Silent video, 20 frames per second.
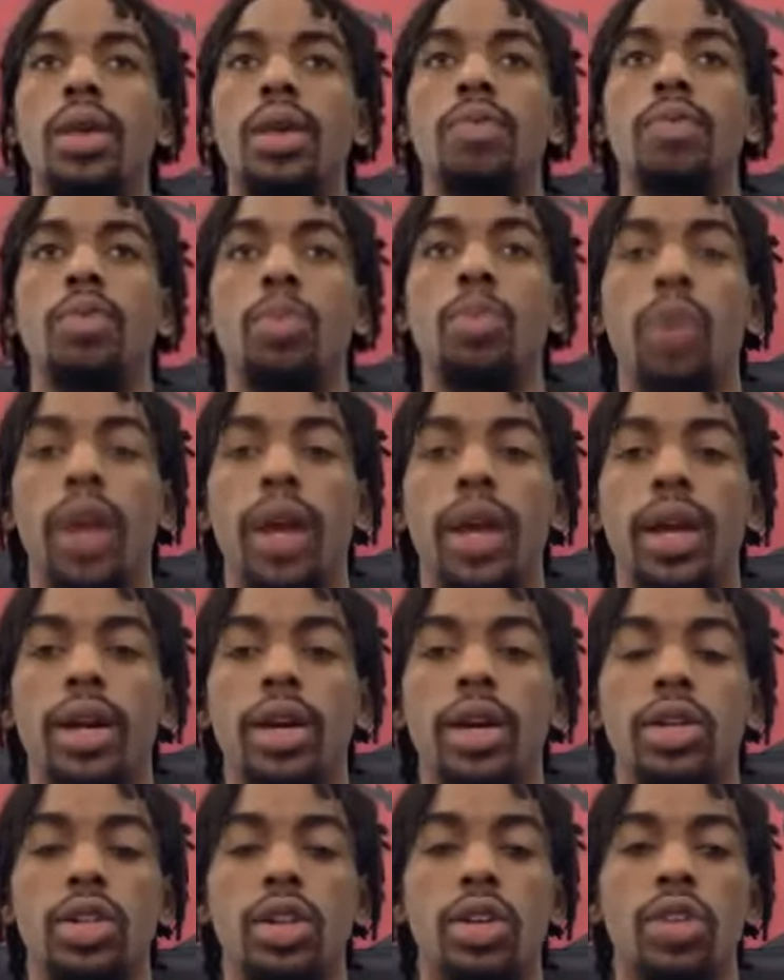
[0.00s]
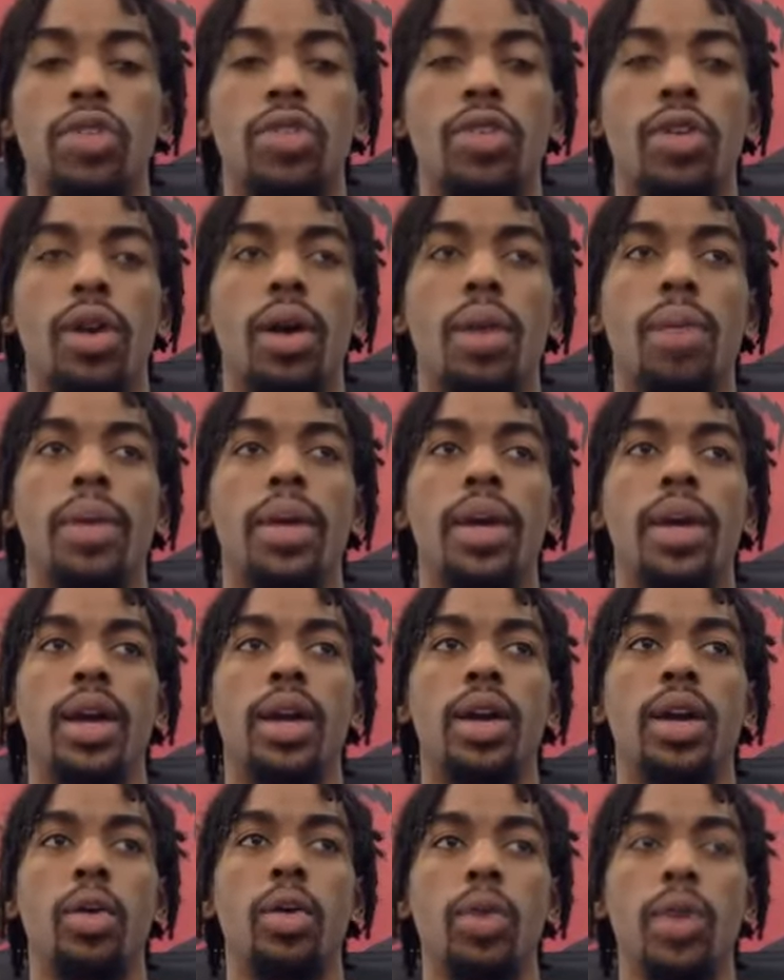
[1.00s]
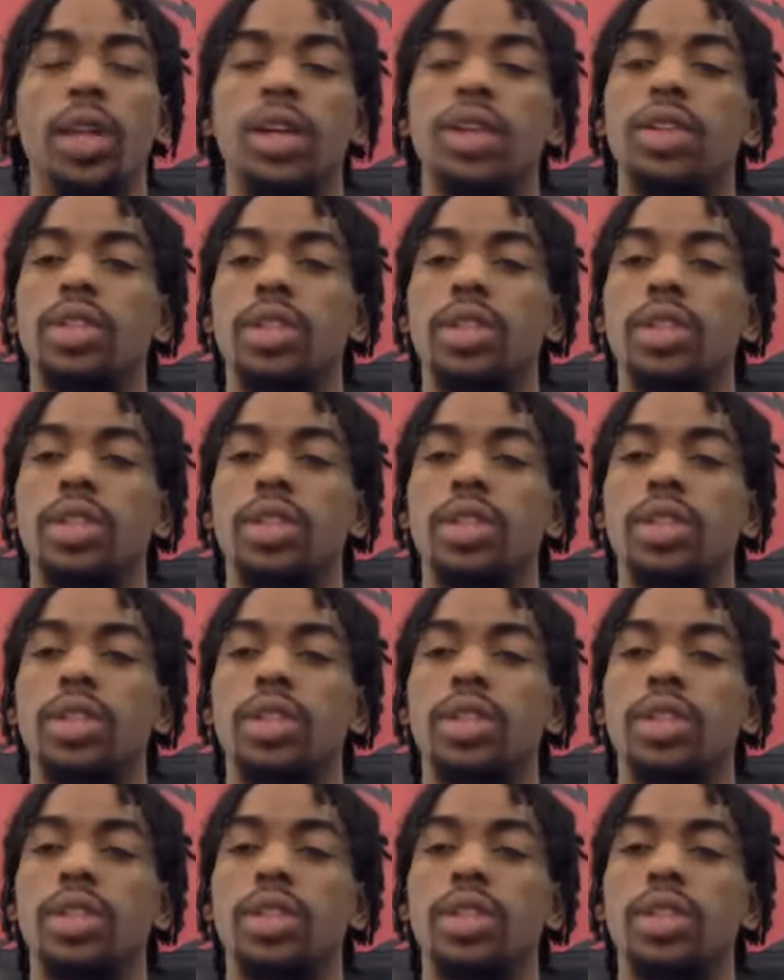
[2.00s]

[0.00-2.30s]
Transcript: from what I know so far, man, I know Wheeler's